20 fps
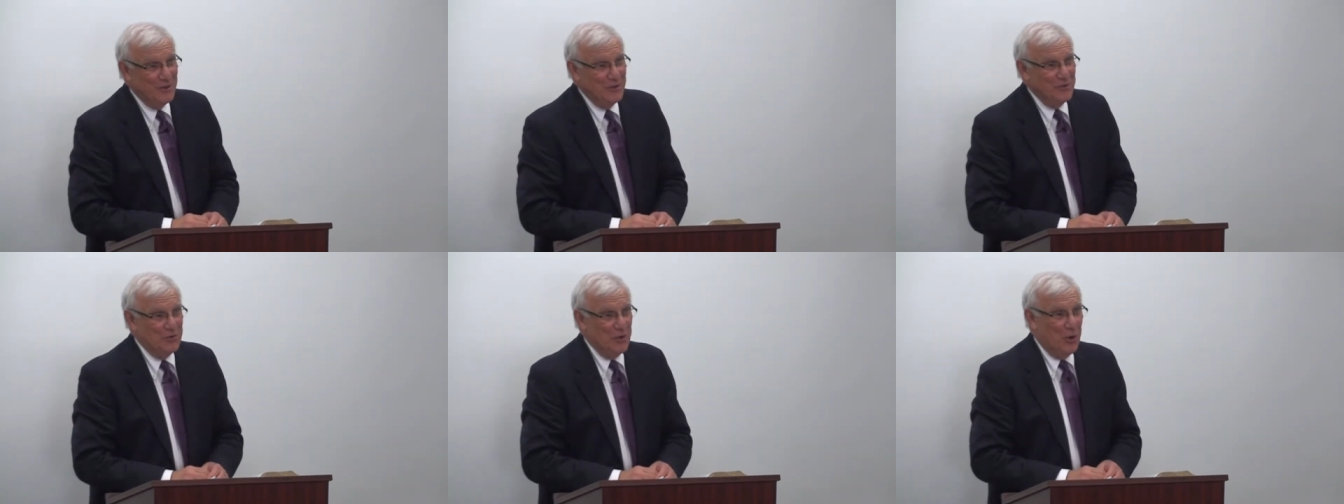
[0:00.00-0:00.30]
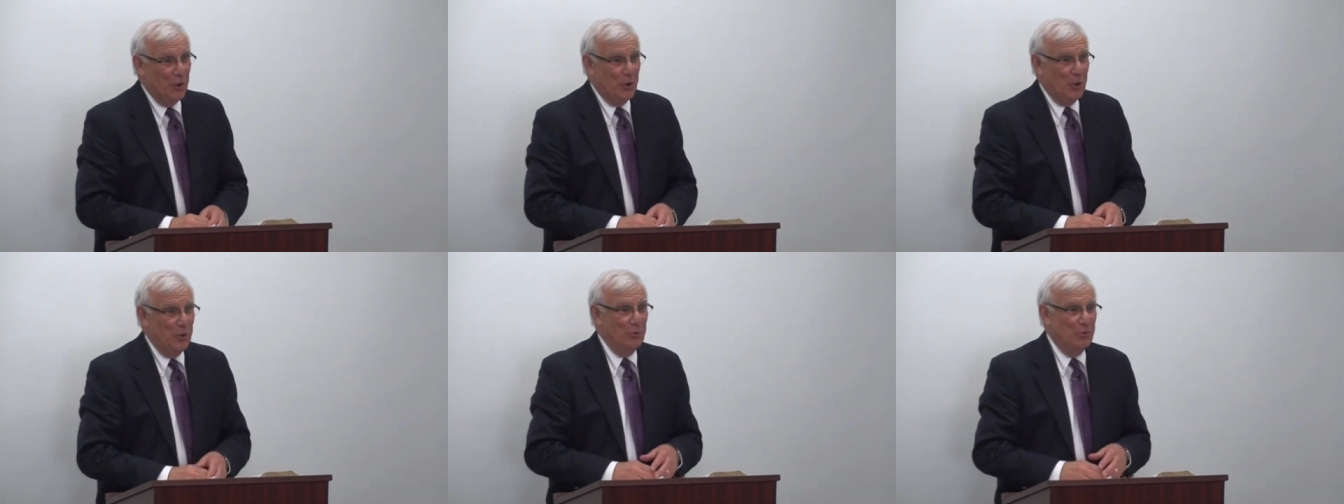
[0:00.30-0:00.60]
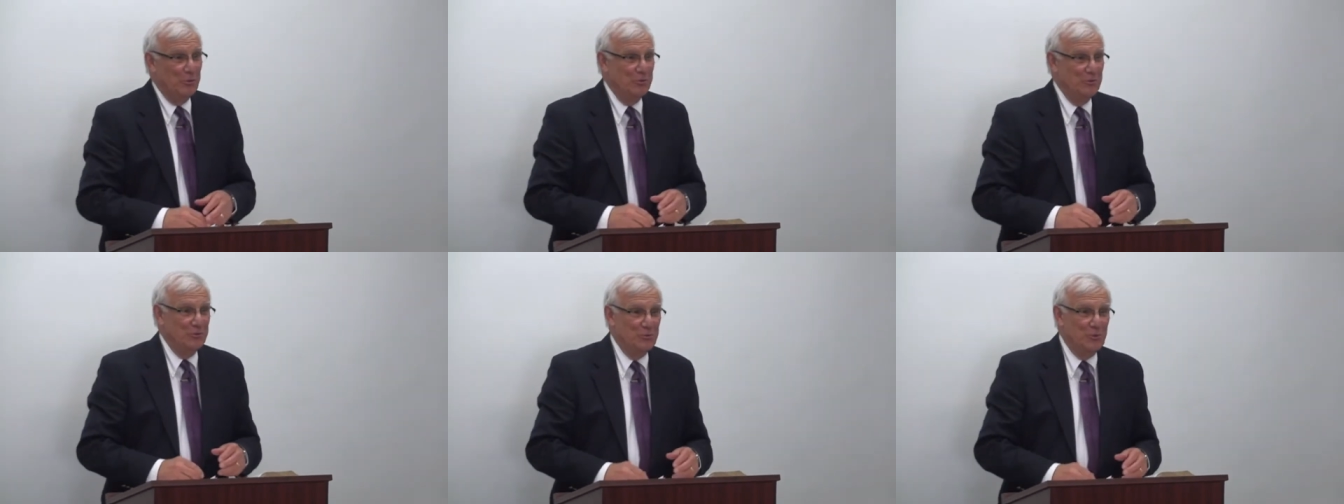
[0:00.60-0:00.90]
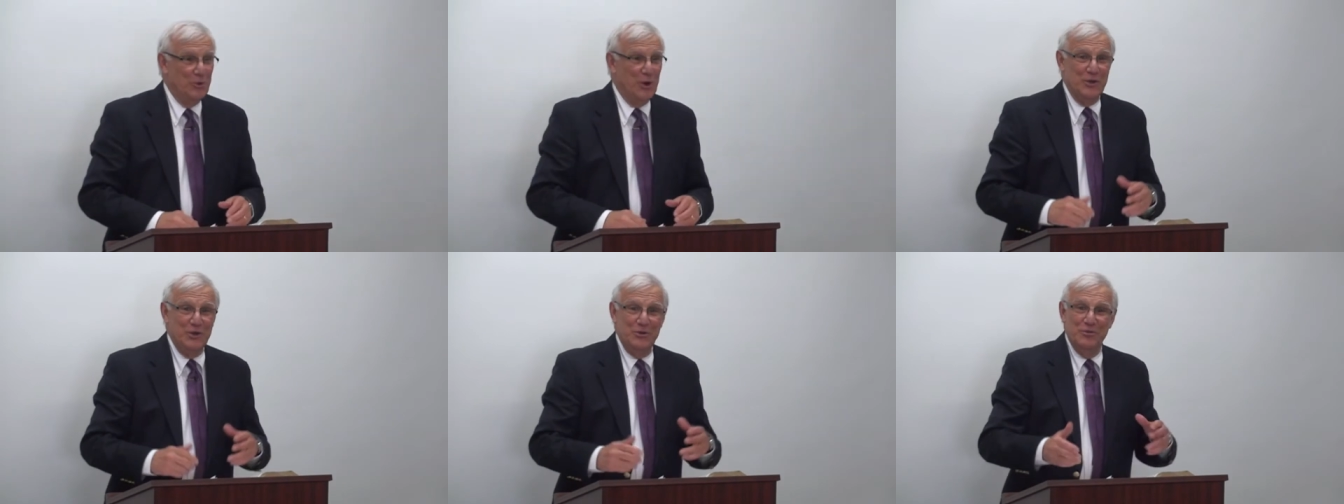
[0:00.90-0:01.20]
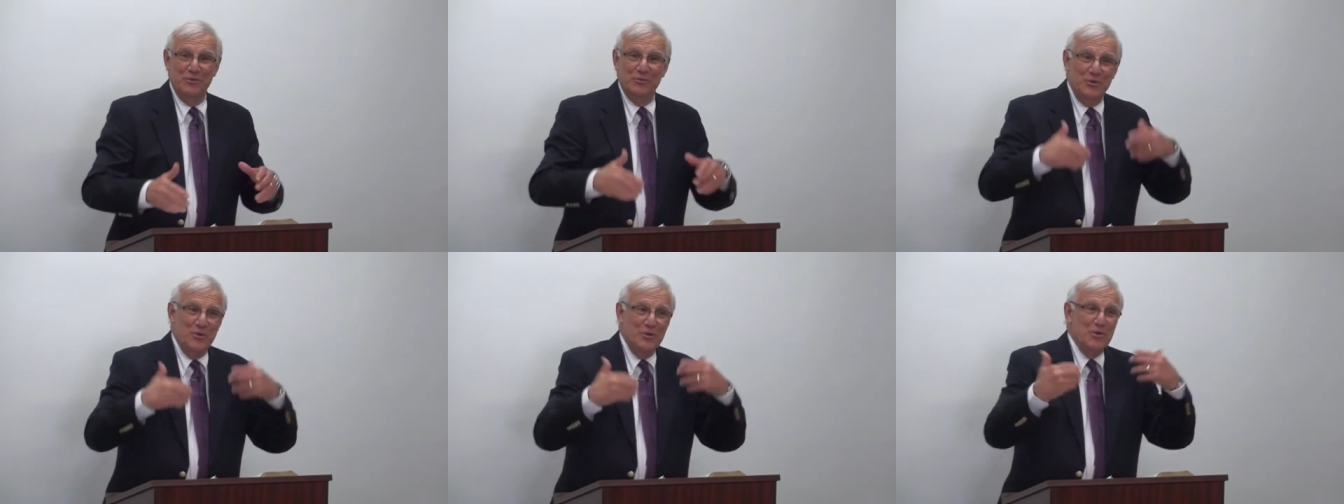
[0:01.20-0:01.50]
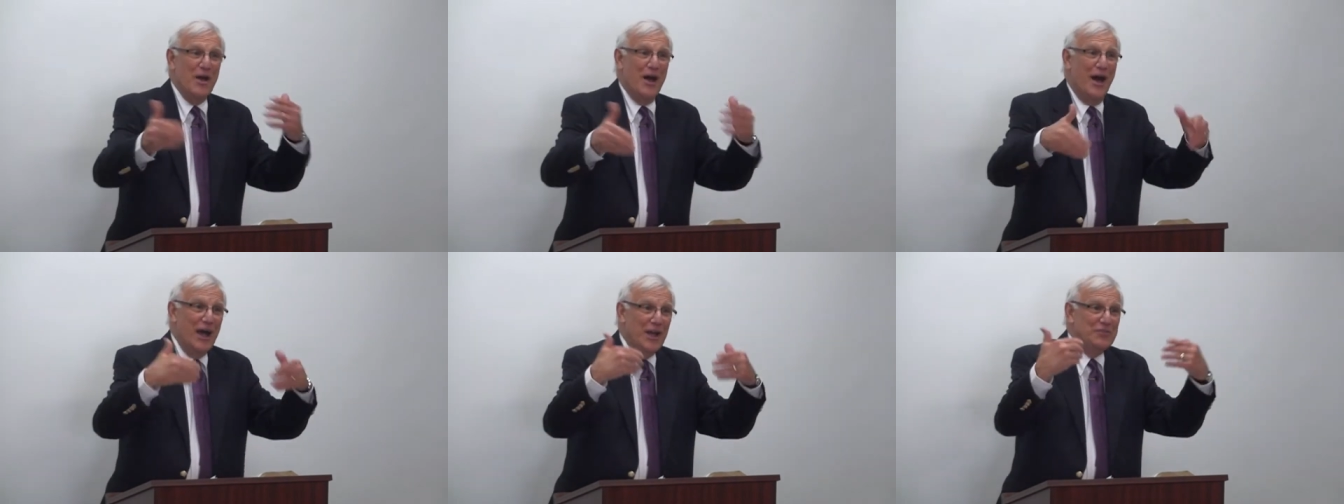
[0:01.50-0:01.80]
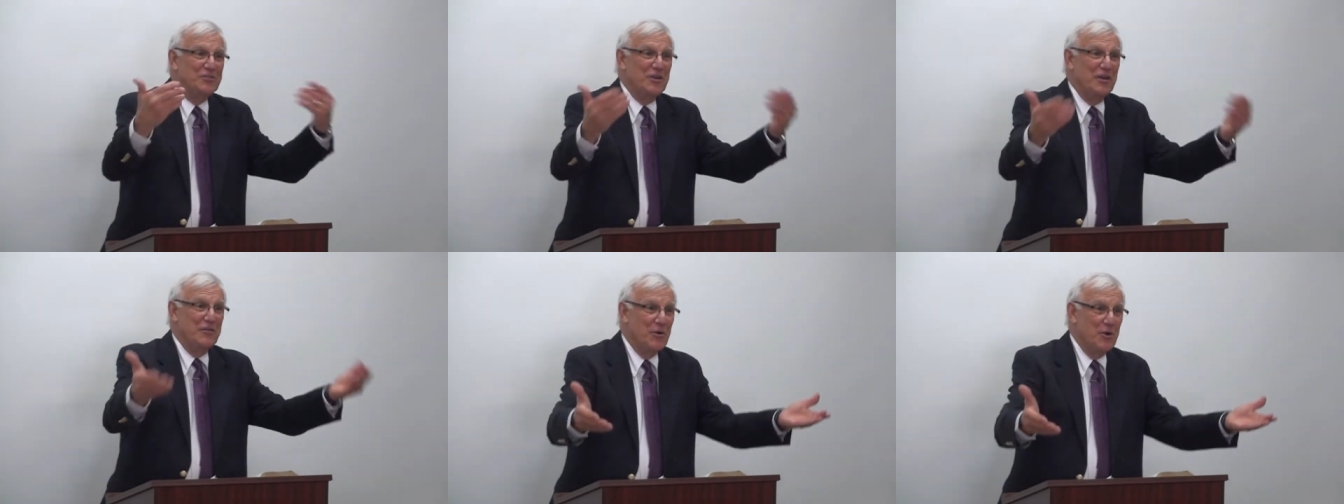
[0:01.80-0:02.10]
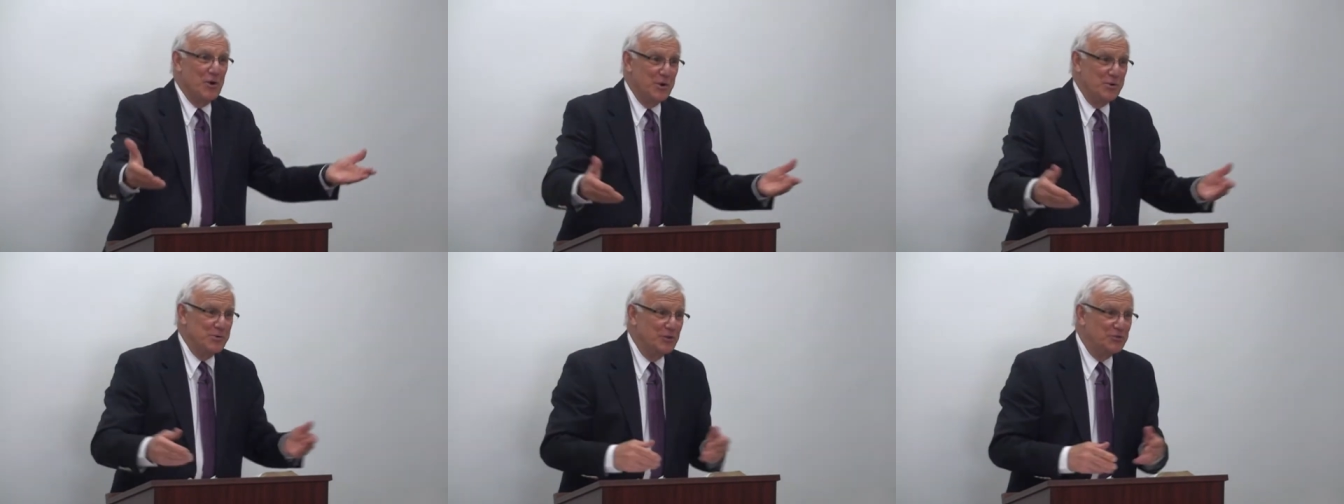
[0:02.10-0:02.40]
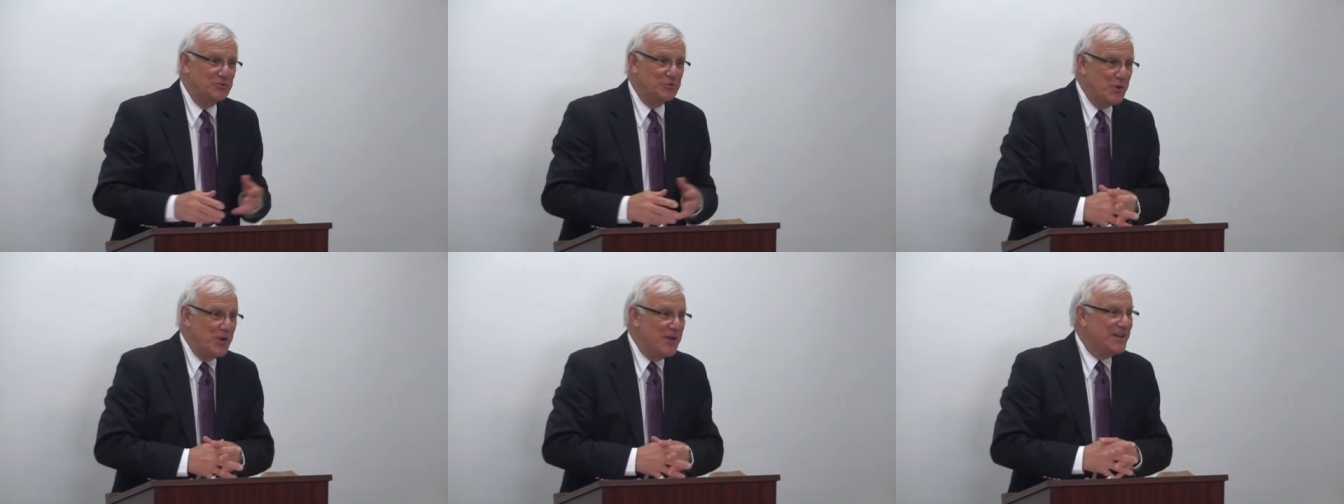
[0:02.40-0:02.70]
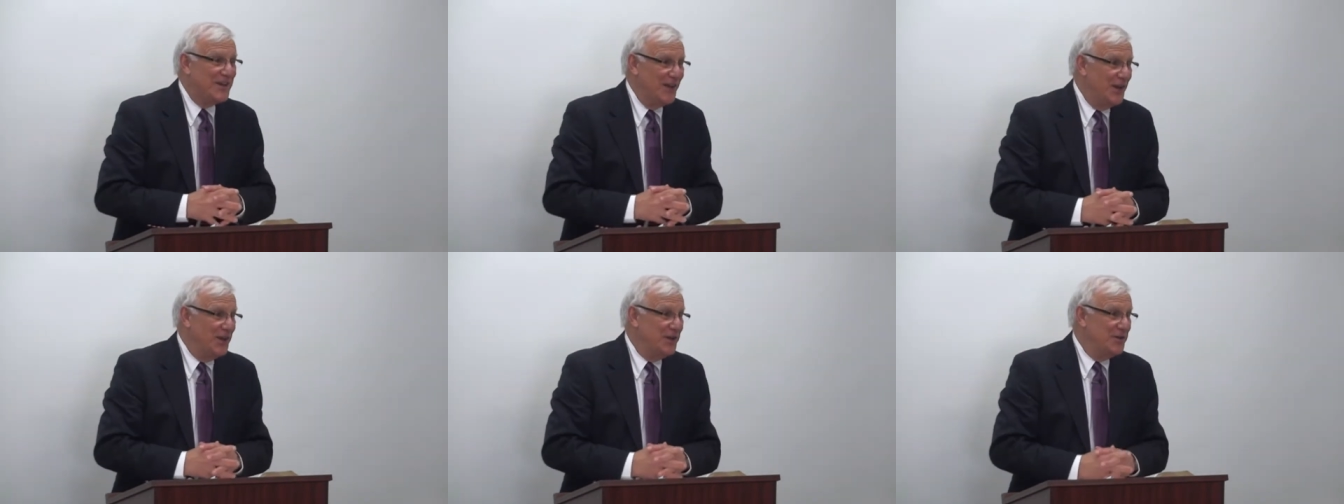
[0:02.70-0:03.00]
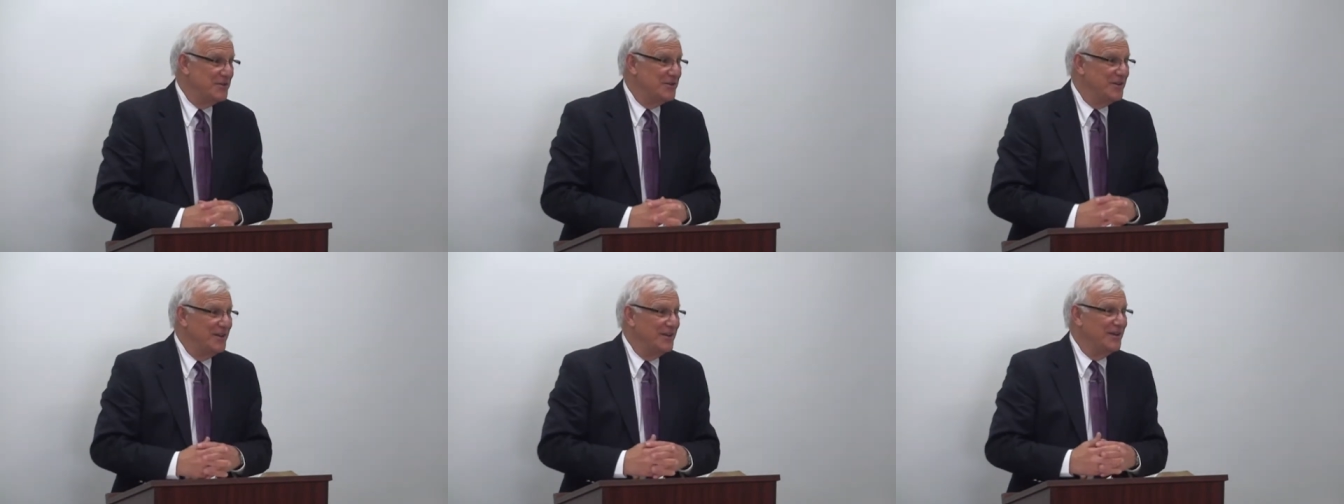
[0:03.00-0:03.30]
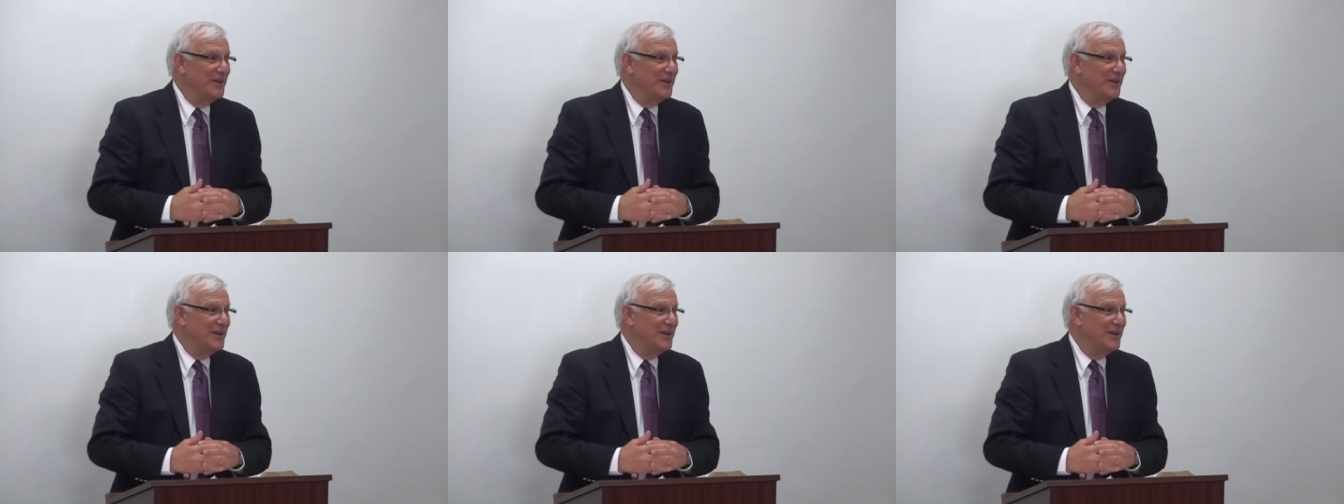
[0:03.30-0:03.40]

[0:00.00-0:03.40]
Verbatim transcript: So, what you guys have heard this weekend